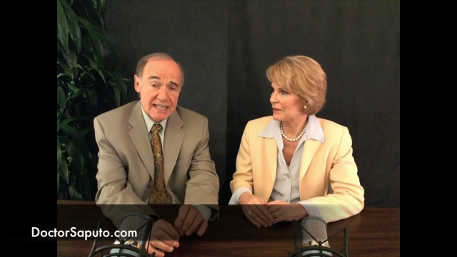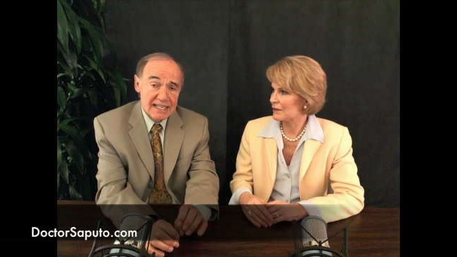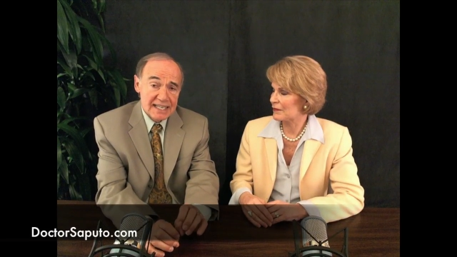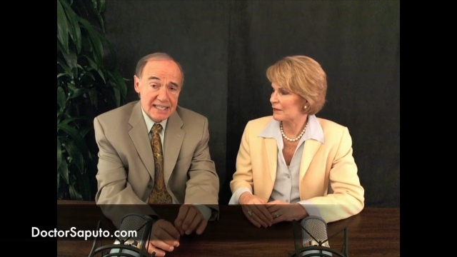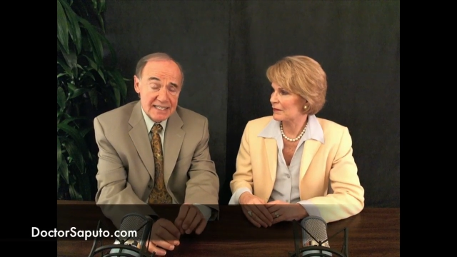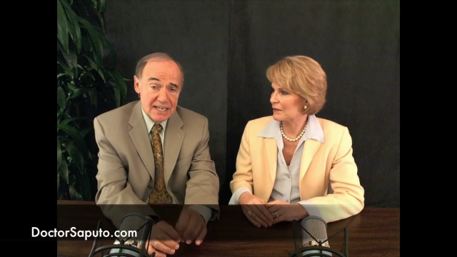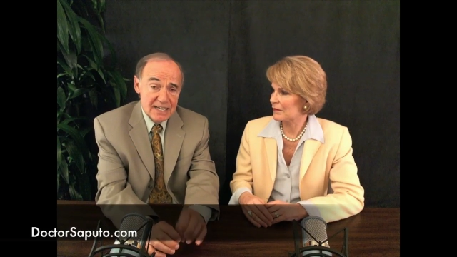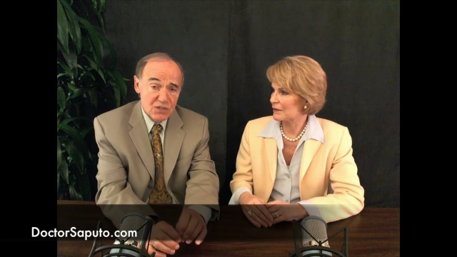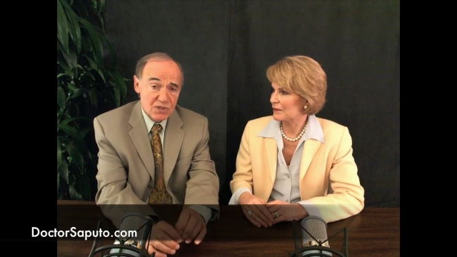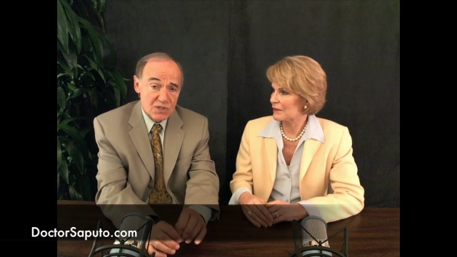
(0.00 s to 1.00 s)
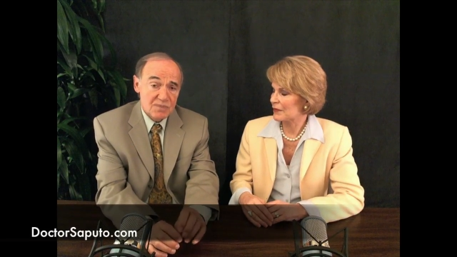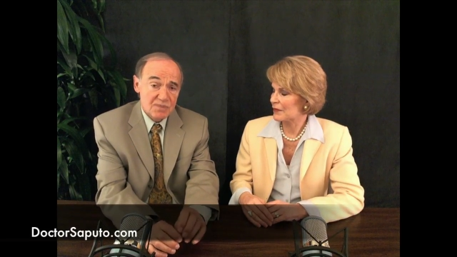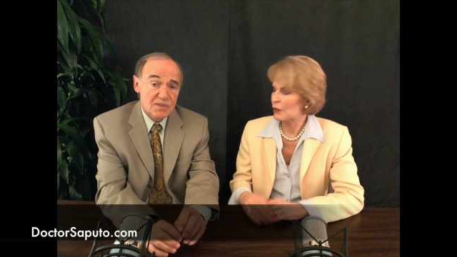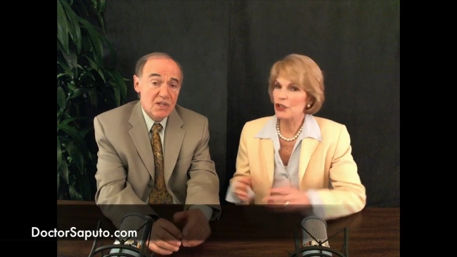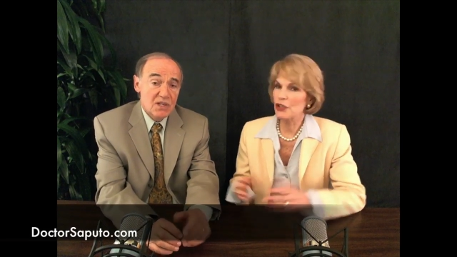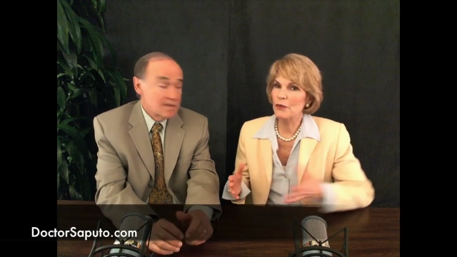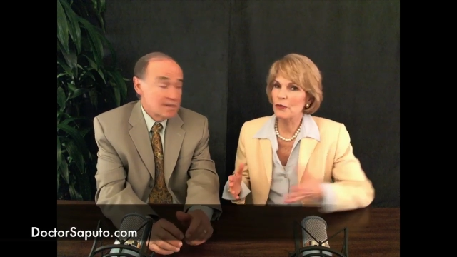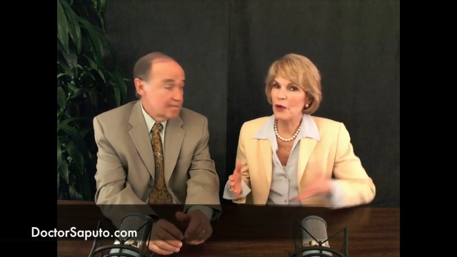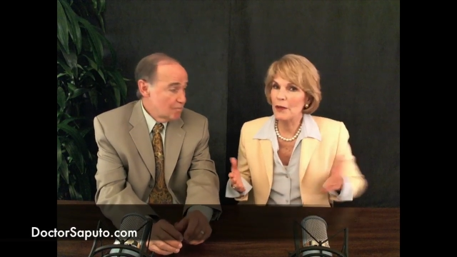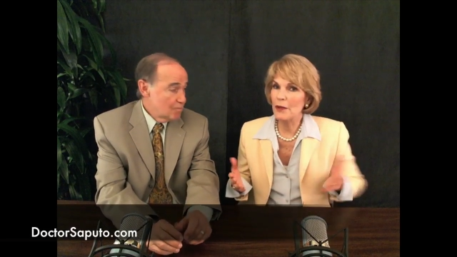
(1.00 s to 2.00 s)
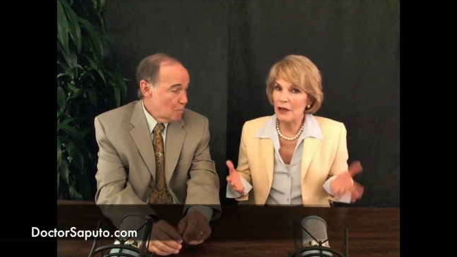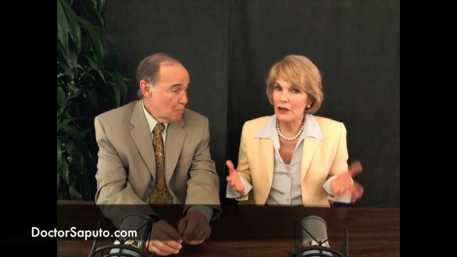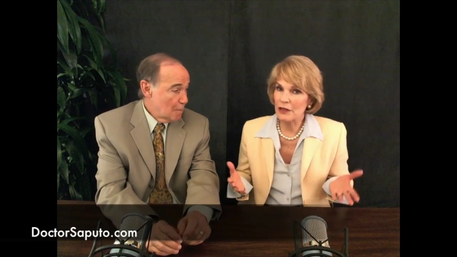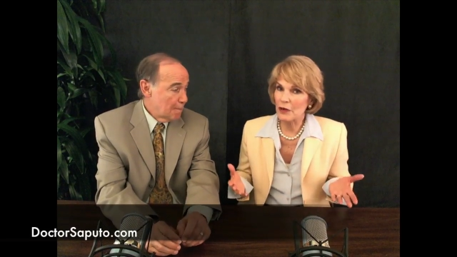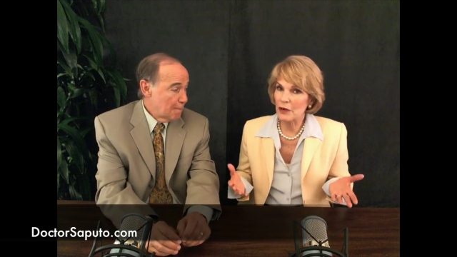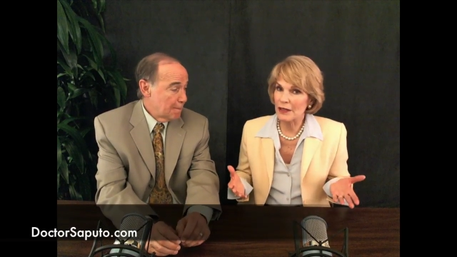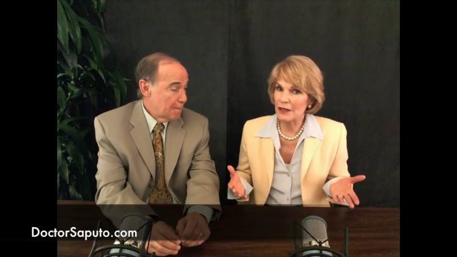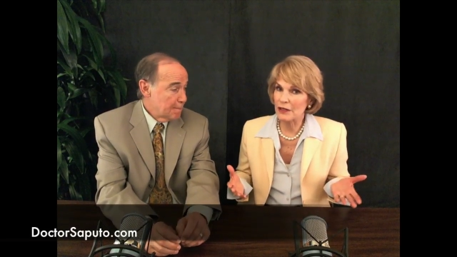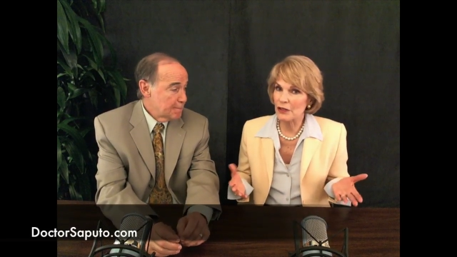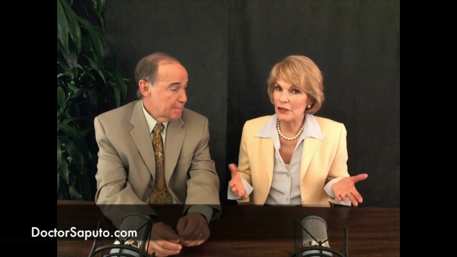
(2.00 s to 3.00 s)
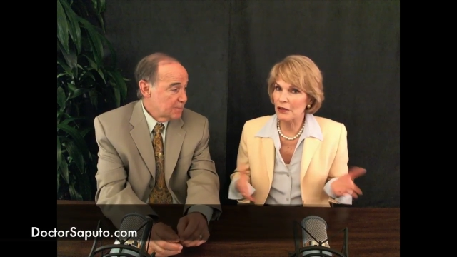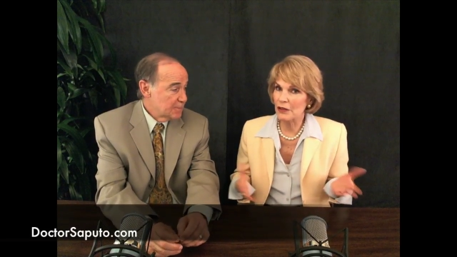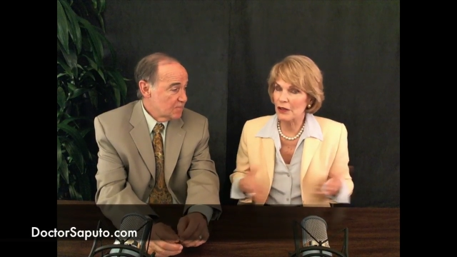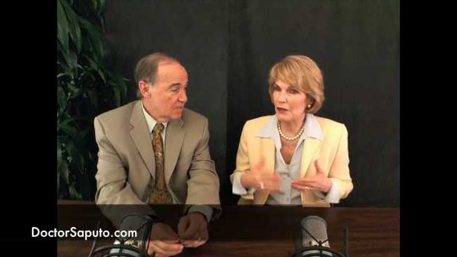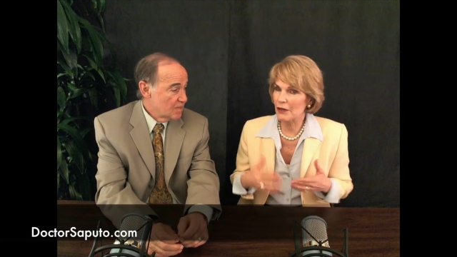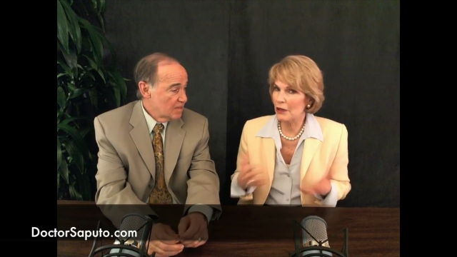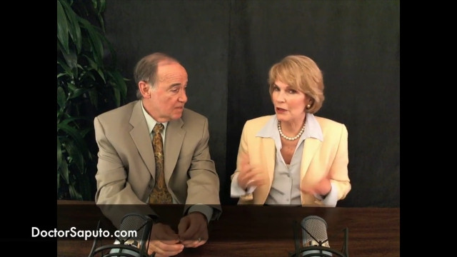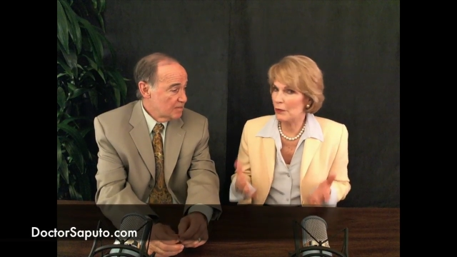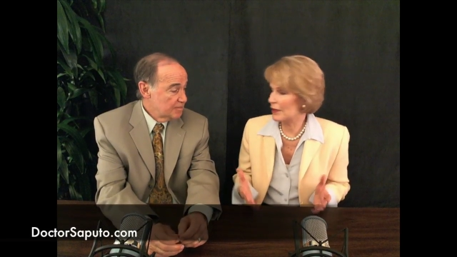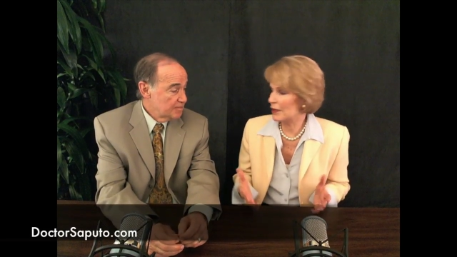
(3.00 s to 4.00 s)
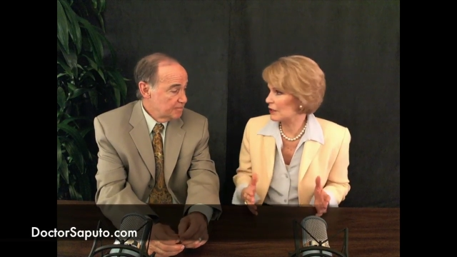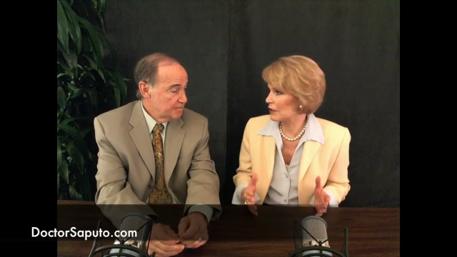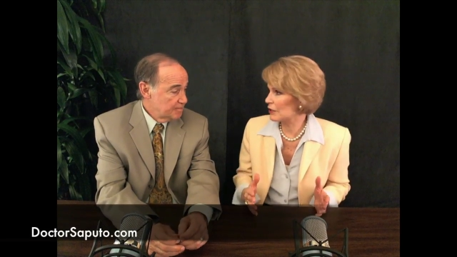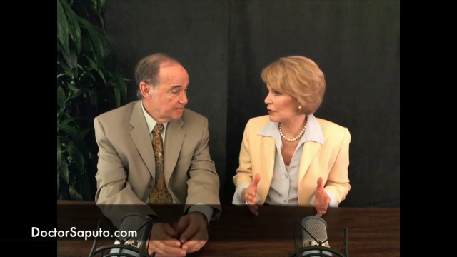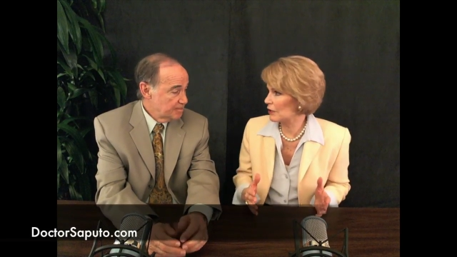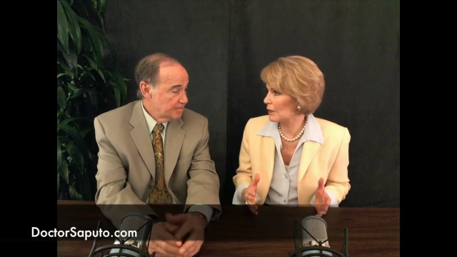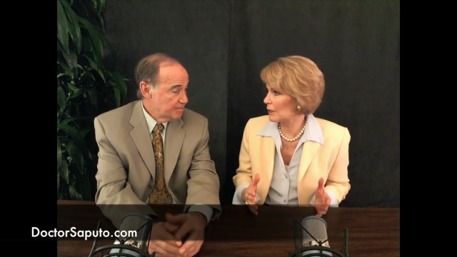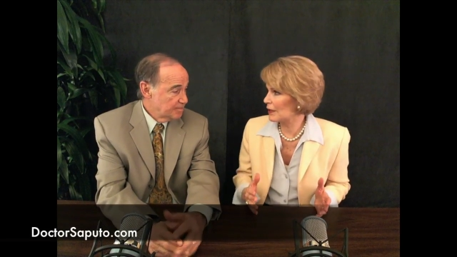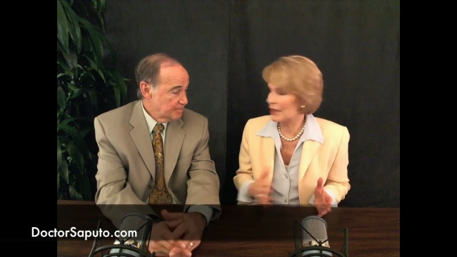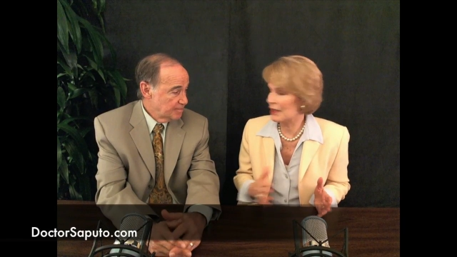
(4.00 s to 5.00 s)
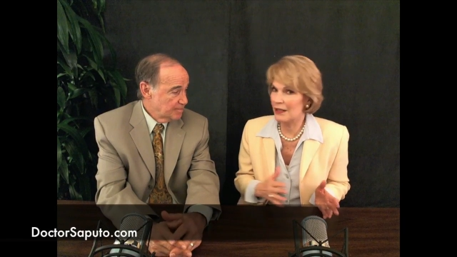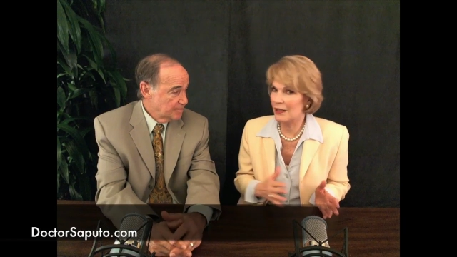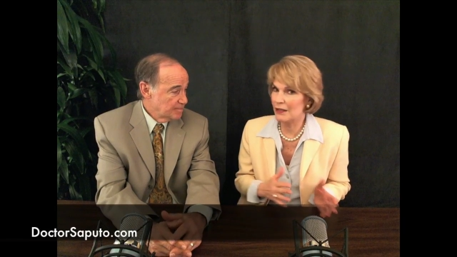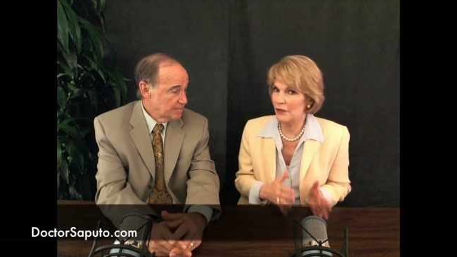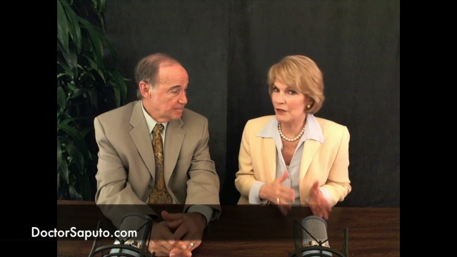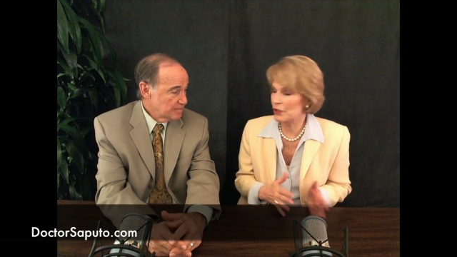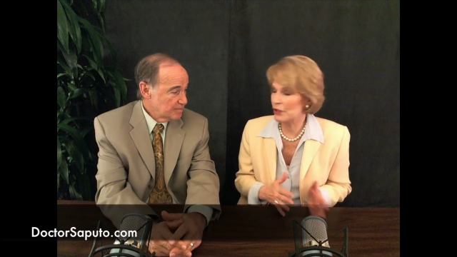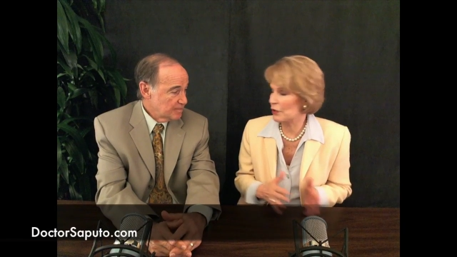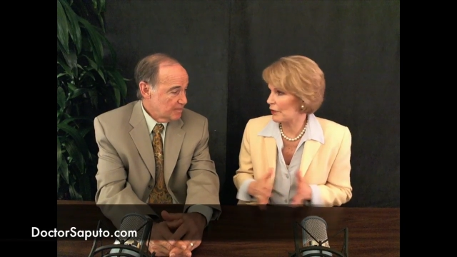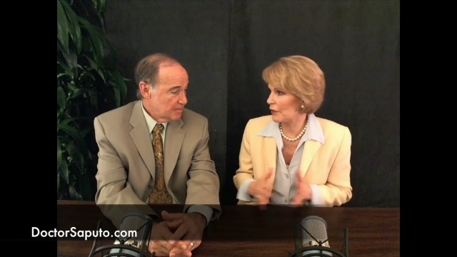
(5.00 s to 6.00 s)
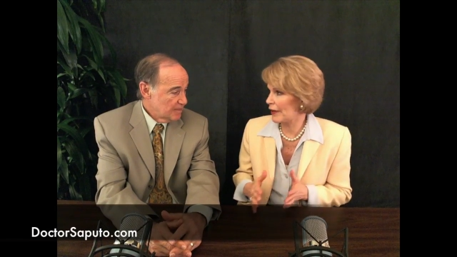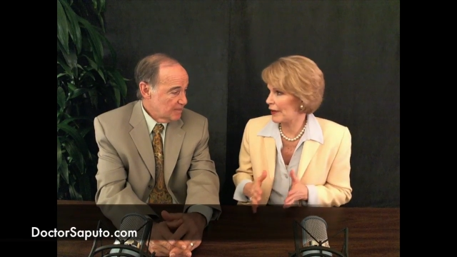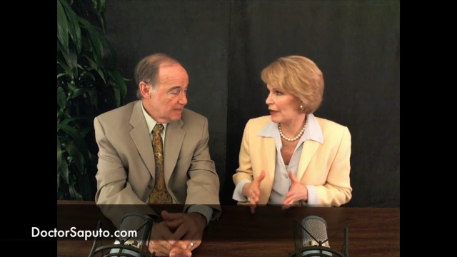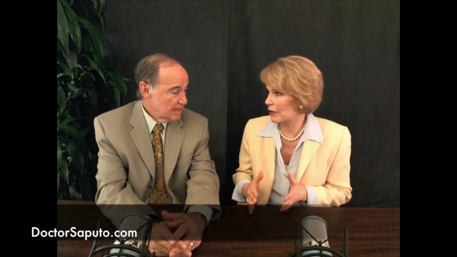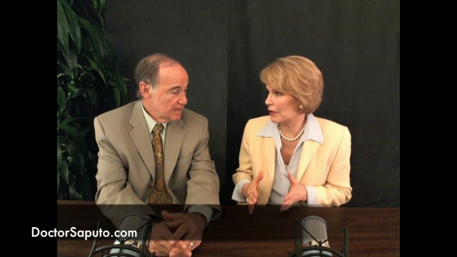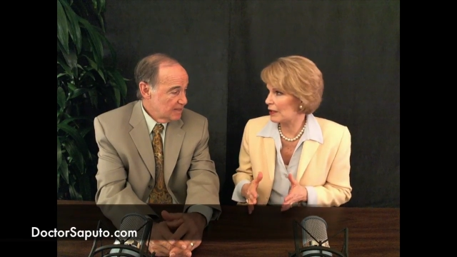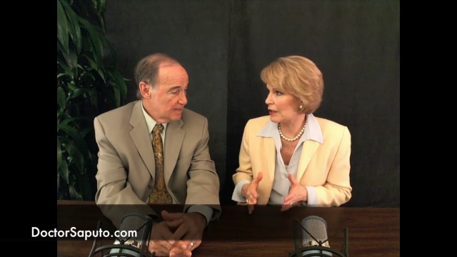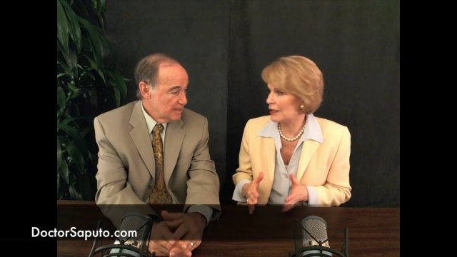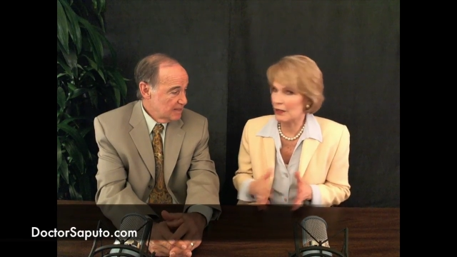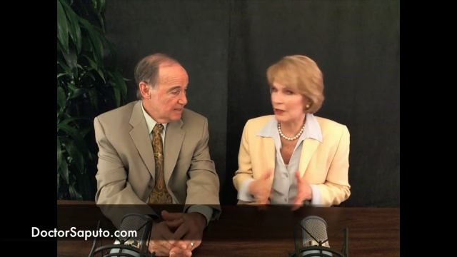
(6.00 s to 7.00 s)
Speaker 1: and it gets dangerous.
Speaker 2: Well, you should probably also ask your healthcare practitioner about taking the fish oil and the nattokinase